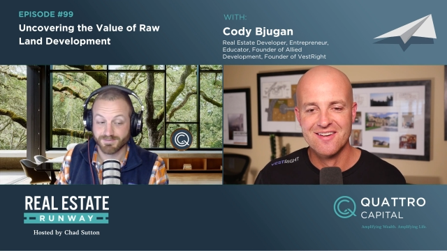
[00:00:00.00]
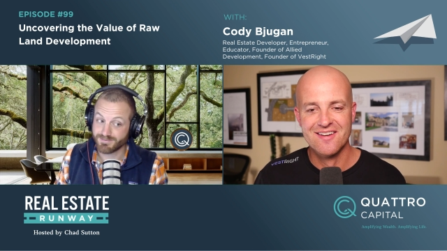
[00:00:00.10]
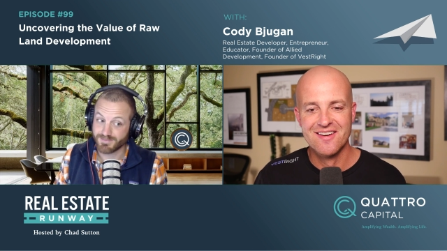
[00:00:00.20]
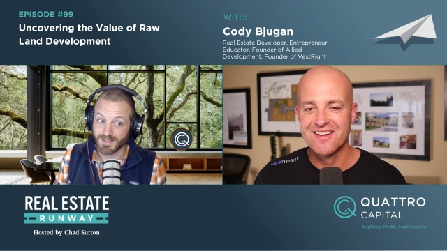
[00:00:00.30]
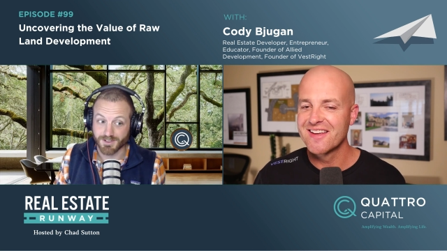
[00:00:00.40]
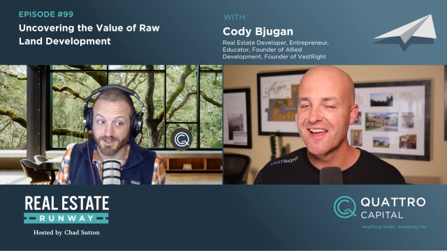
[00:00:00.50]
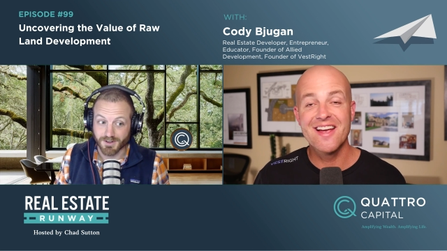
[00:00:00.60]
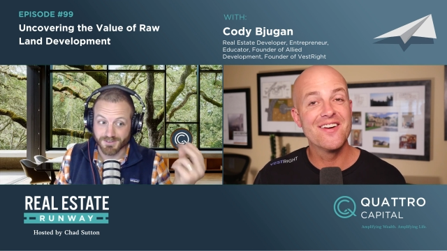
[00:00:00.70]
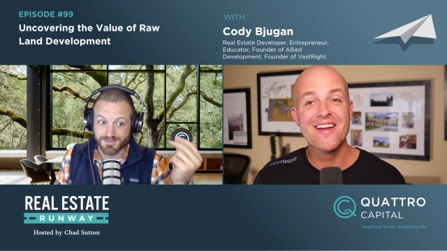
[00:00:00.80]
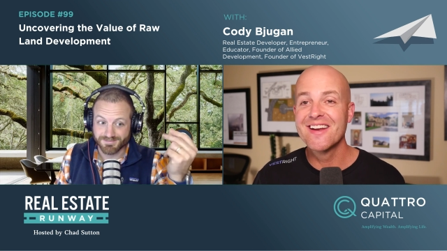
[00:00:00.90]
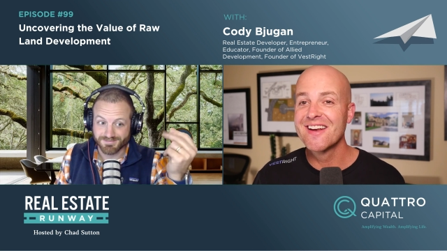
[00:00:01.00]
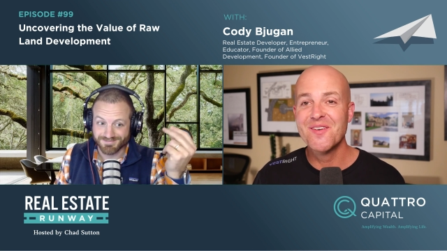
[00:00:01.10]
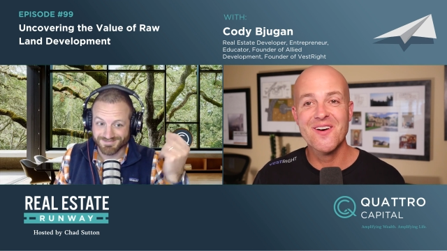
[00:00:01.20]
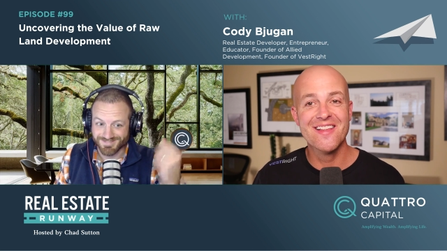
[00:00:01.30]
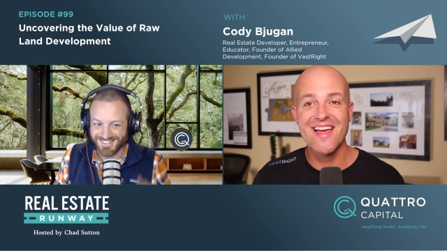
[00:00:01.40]
Speaker 1: That dirt. He ain't
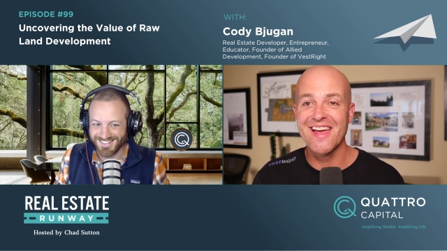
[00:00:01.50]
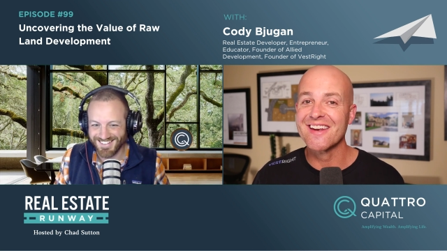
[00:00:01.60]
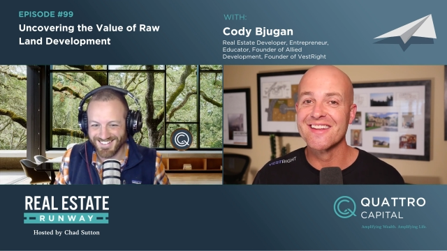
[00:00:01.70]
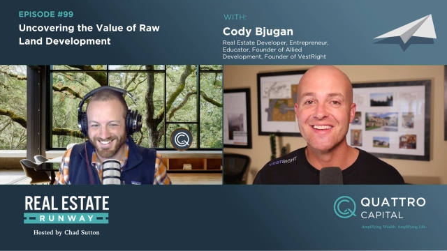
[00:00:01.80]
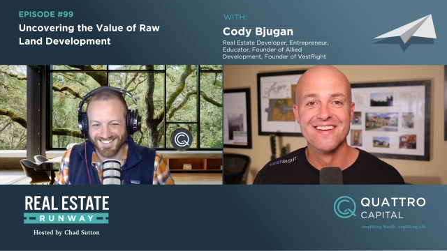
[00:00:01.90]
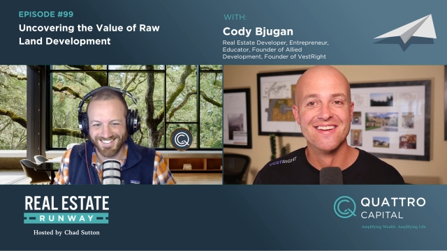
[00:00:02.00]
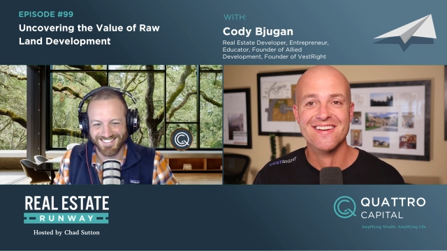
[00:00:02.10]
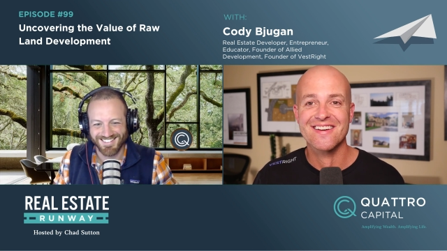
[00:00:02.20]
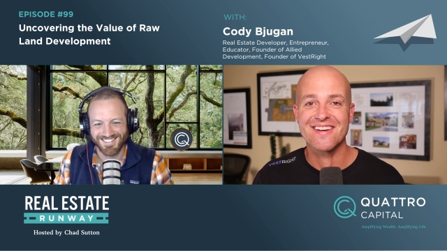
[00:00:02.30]
creating any more land.